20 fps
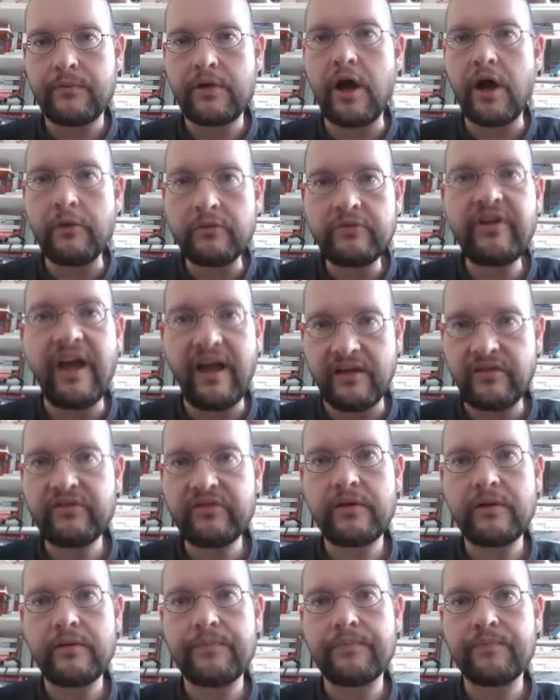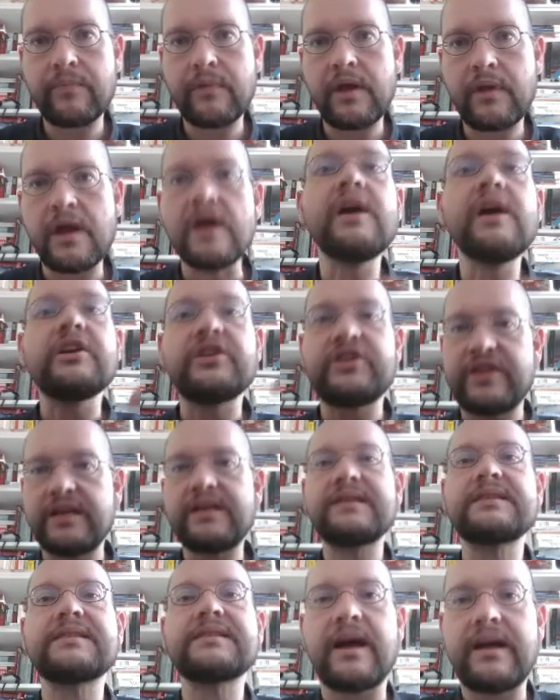context, she
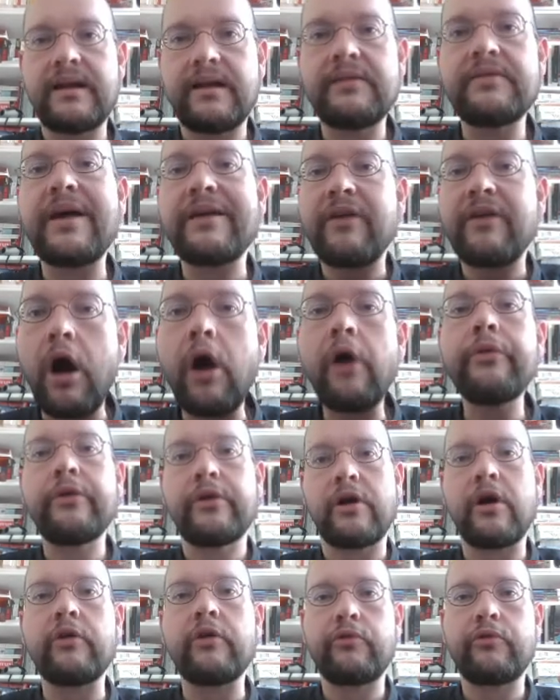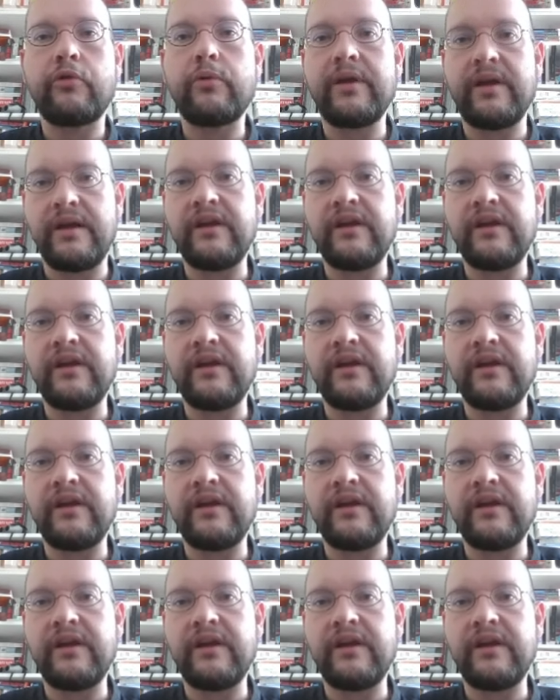decided that, on the contrary,